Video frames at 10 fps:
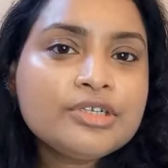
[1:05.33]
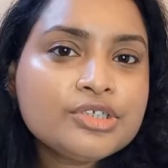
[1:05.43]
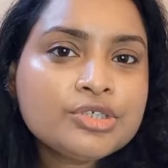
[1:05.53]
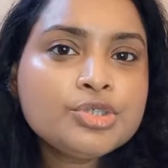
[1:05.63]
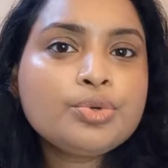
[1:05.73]

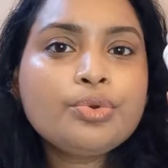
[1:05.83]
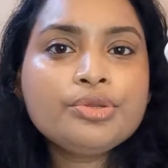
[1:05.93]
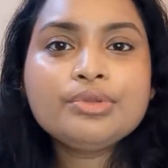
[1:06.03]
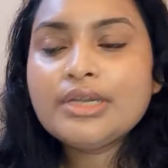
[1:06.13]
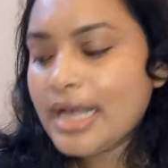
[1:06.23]
just show
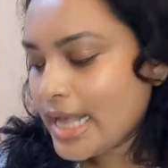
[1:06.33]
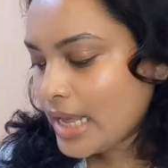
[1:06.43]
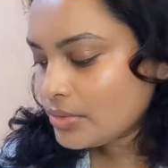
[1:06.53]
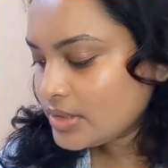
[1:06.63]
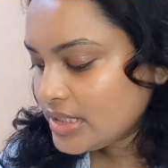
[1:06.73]
you that
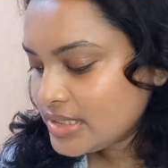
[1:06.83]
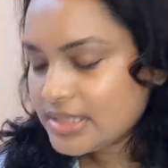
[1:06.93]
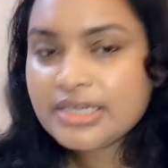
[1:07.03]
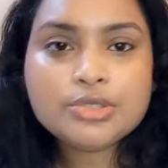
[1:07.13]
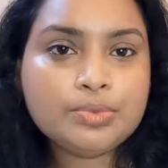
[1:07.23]
how these
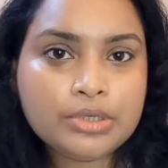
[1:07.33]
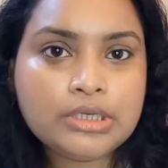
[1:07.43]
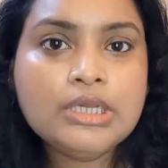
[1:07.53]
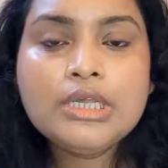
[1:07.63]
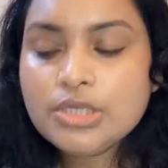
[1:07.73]
things work.